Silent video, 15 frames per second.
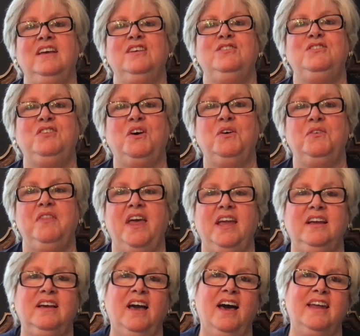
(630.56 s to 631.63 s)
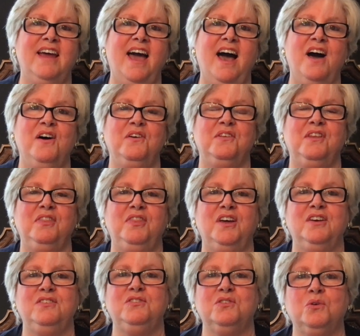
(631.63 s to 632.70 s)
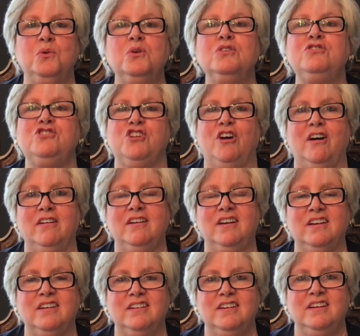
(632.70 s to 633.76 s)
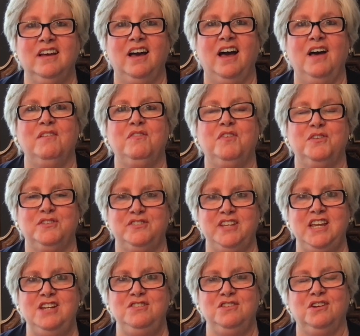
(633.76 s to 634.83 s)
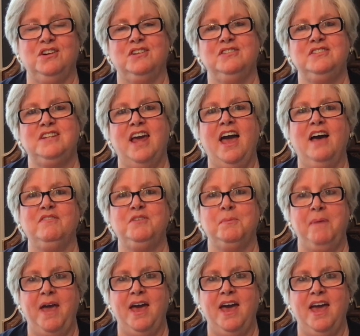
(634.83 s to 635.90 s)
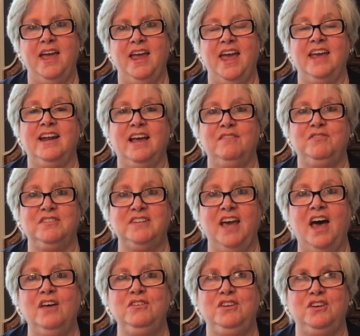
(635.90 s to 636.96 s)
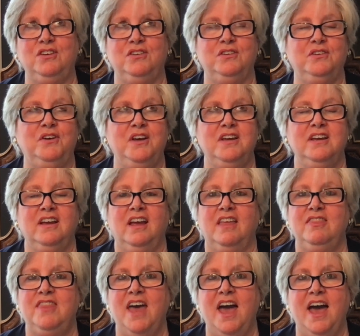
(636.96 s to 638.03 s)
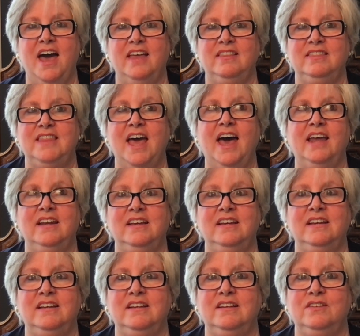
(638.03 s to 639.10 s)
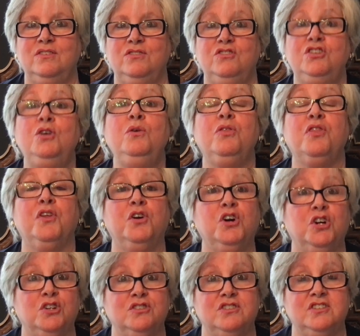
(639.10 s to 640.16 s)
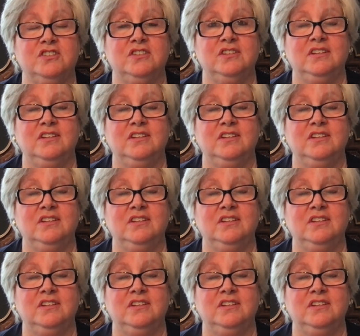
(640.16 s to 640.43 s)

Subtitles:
So they cut out the school chunk for seniors to have to pay. And I have to tell you that that is 2/3.